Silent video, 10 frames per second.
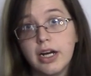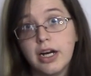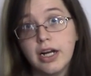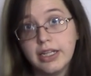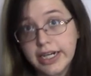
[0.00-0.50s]

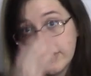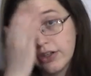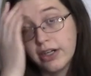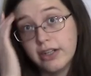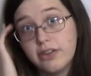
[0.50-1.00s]

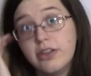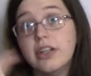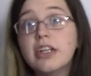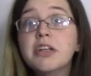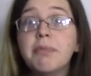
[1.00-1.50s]
Electrons
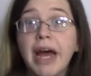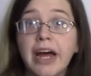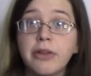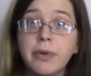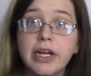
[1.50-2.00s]
in this
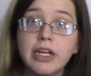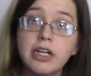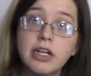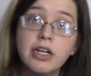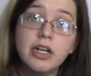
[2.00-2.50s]
pathway
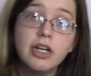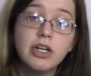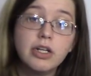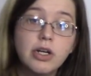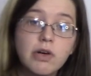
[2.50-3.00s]

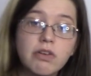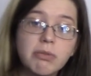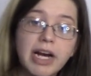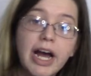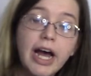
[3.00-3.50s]
go from
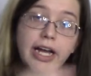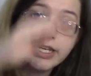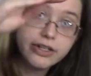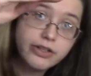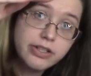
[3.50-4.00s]
a high
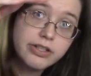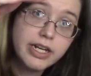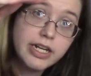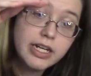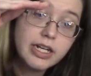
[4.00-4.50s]
energy
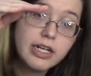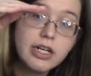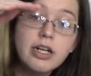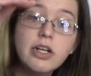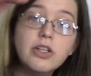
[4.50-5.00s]
state
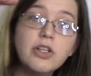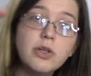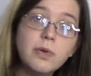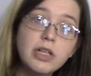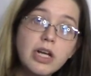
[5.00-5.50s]

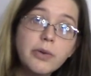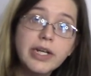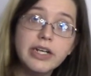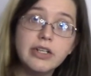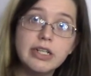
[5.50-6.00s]
to a low
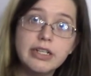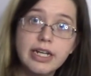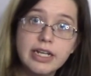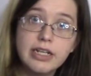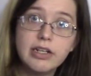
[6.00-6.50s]
energy
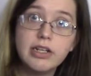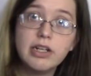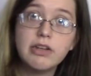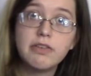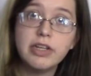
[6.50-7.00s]
state,
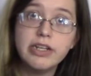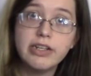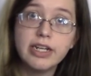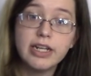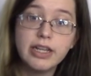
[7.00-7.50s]

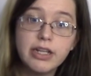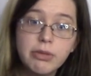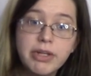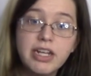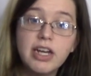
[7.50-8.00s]
releasing a little
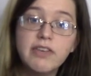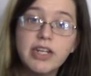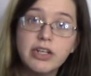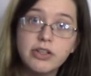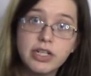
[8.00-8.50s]
bit of
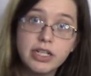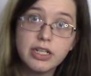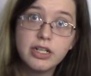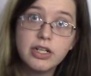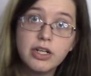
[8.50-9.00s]
energy
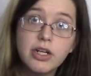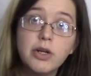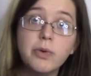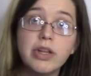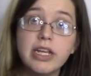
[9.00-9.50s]

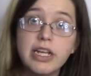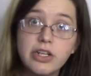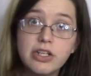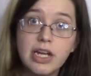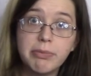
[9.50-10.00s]
with
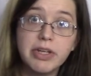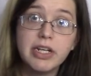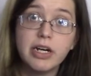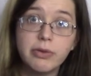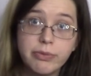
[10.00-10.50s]
each step they go.